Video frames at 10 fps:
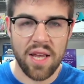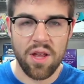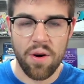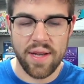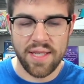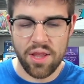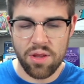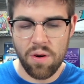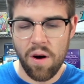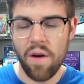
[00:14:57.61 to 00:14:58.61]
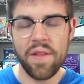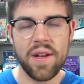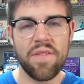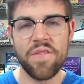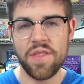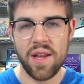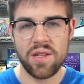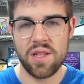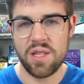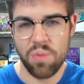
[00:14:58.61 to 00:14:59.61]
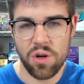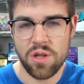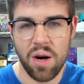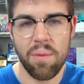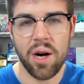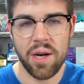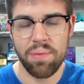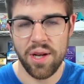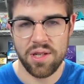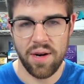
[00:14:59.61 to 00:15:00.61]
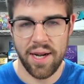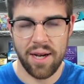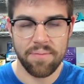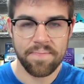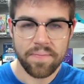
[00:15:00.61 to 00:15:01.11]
though, is that through all the different things in the sports card marketplace right now,